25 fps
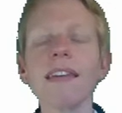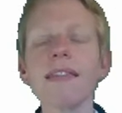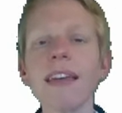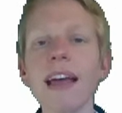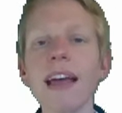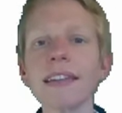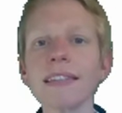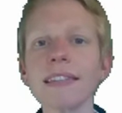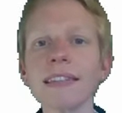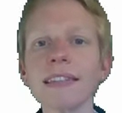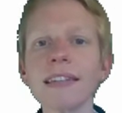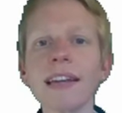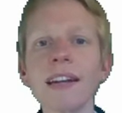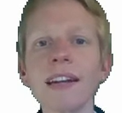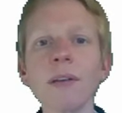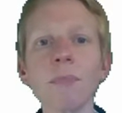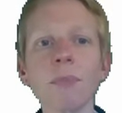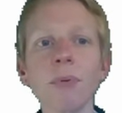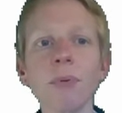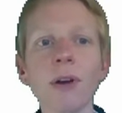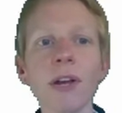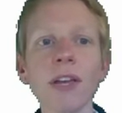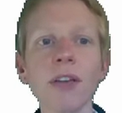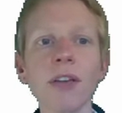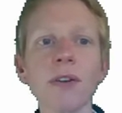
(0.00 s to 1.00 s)
That's going to
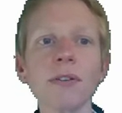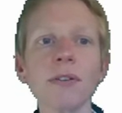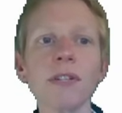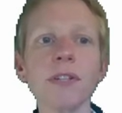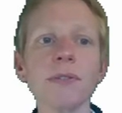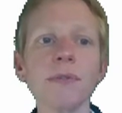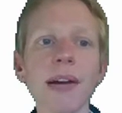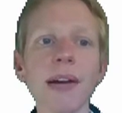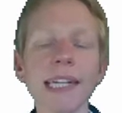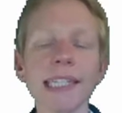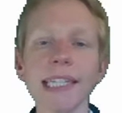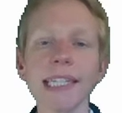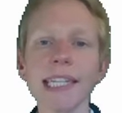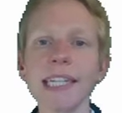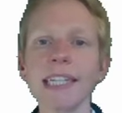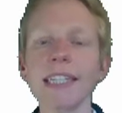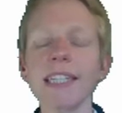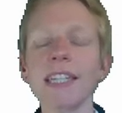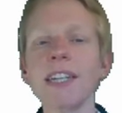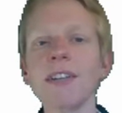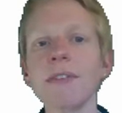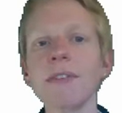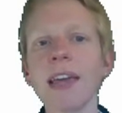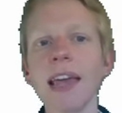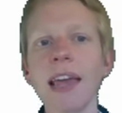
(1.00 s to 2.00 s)
bring you directly
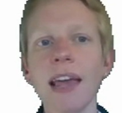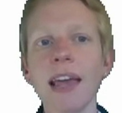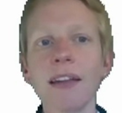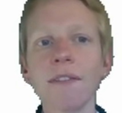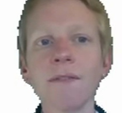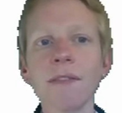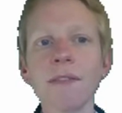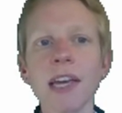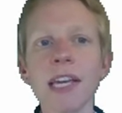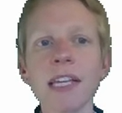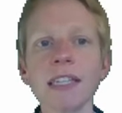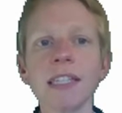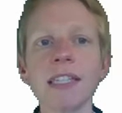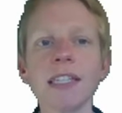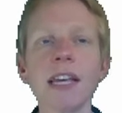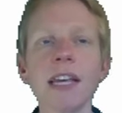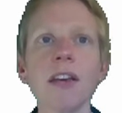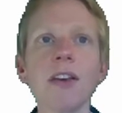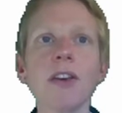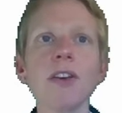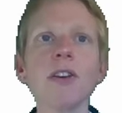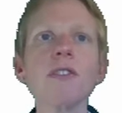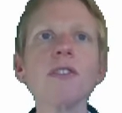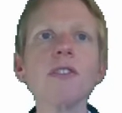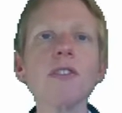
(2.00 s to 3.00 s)
to Canvas
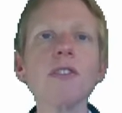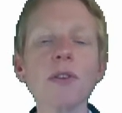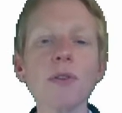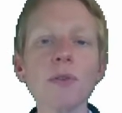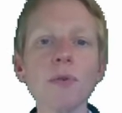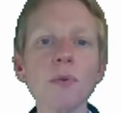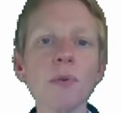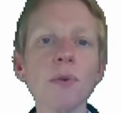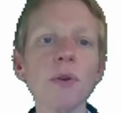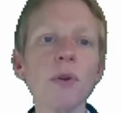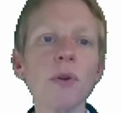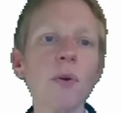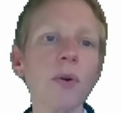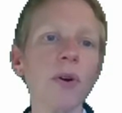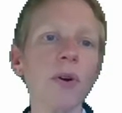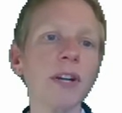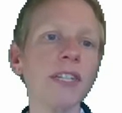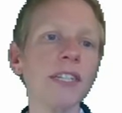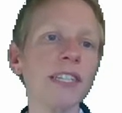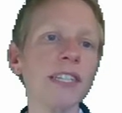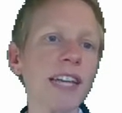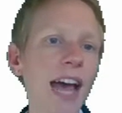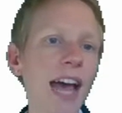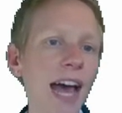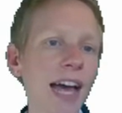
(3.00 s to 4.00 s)
to your
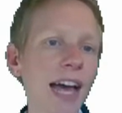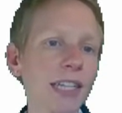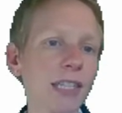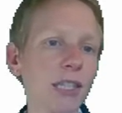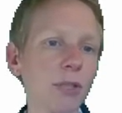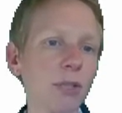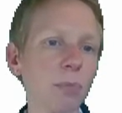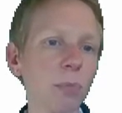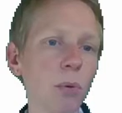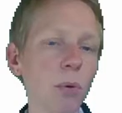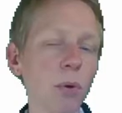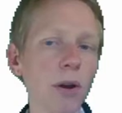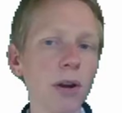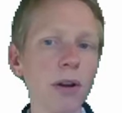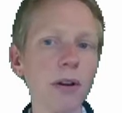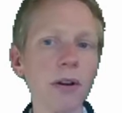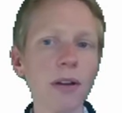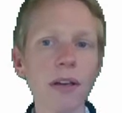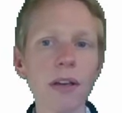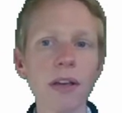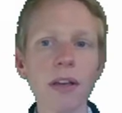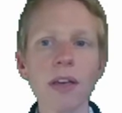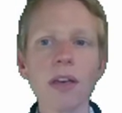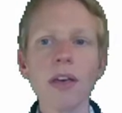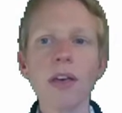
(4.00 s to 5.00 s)

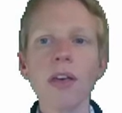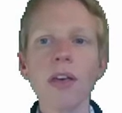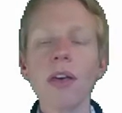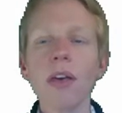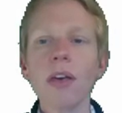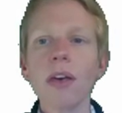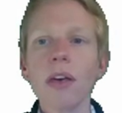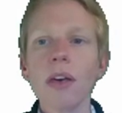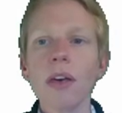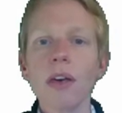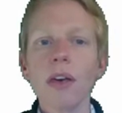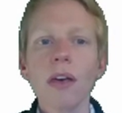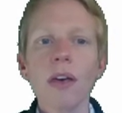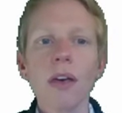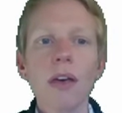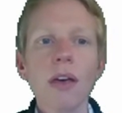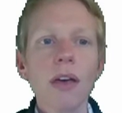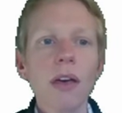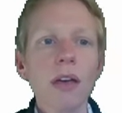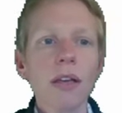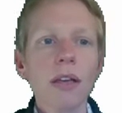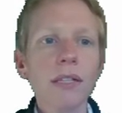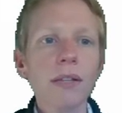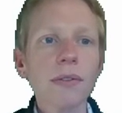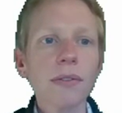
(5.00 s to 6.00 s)
dashboard.
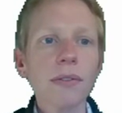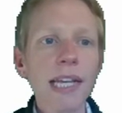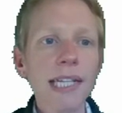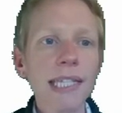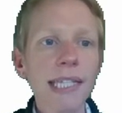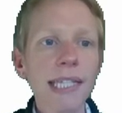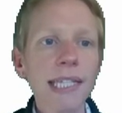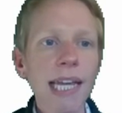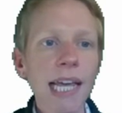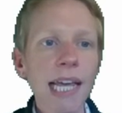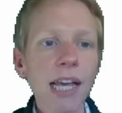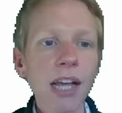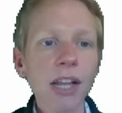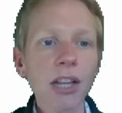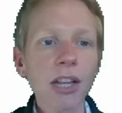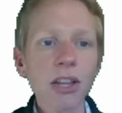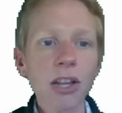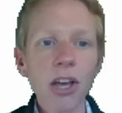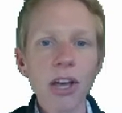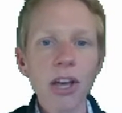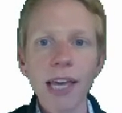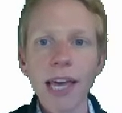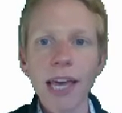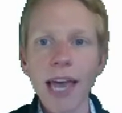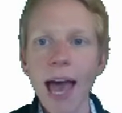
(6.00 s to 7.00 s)
So let's take a
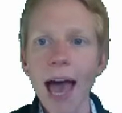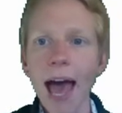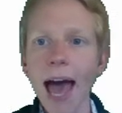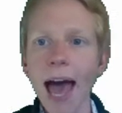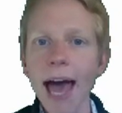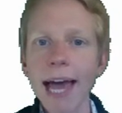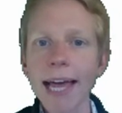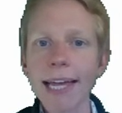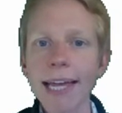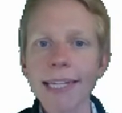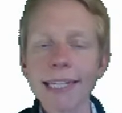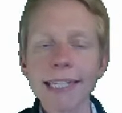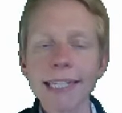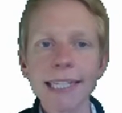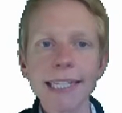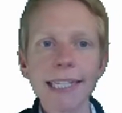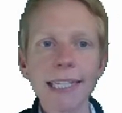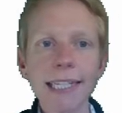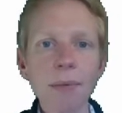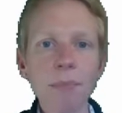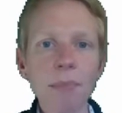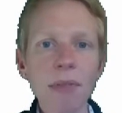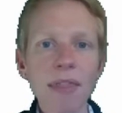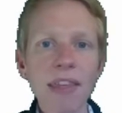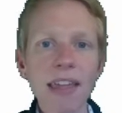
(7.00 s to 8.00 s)
look at
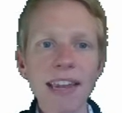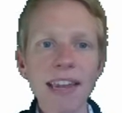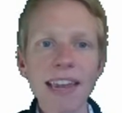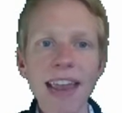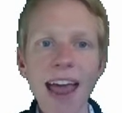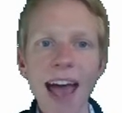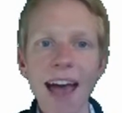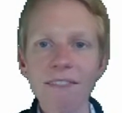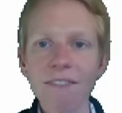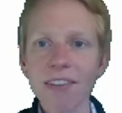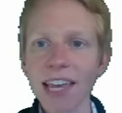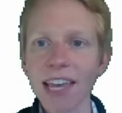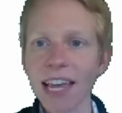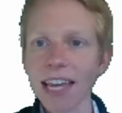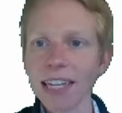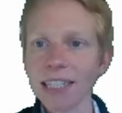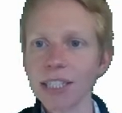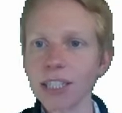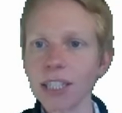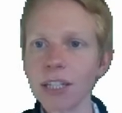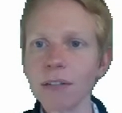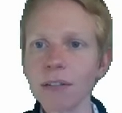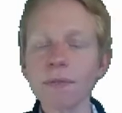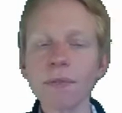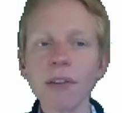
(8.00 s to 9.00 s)
some of the
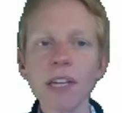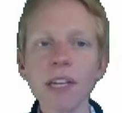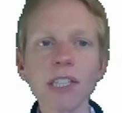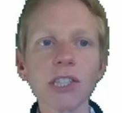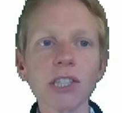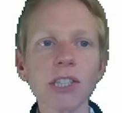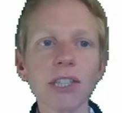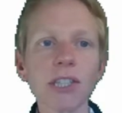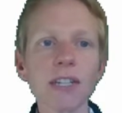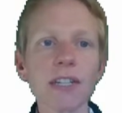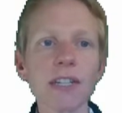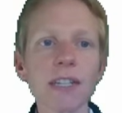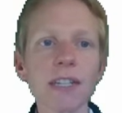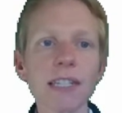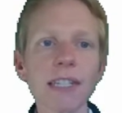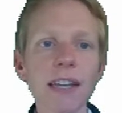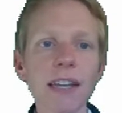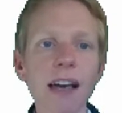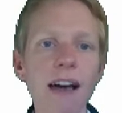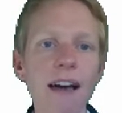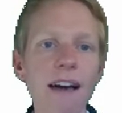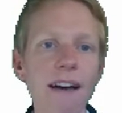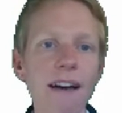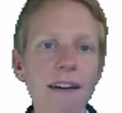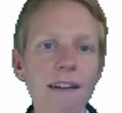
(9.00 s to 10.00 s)
navigation features
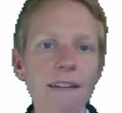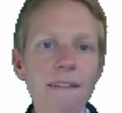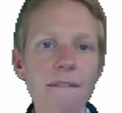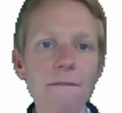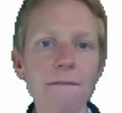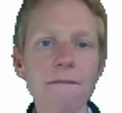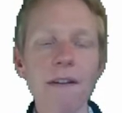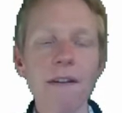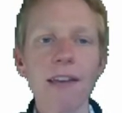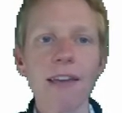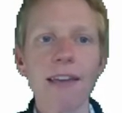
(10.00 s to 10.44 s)
of